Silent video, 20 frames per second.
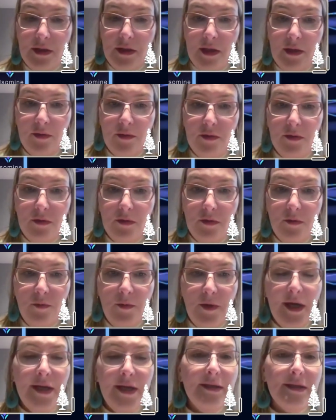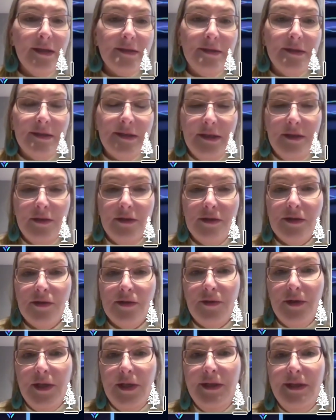Now, why does this
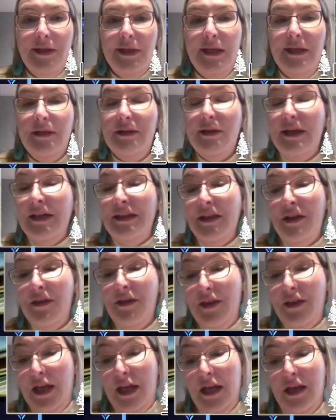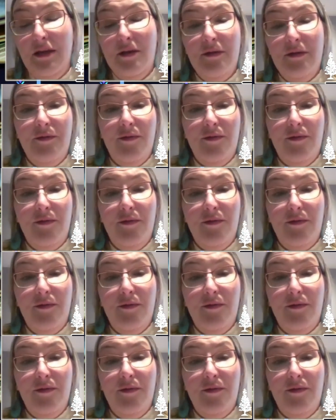industry need anything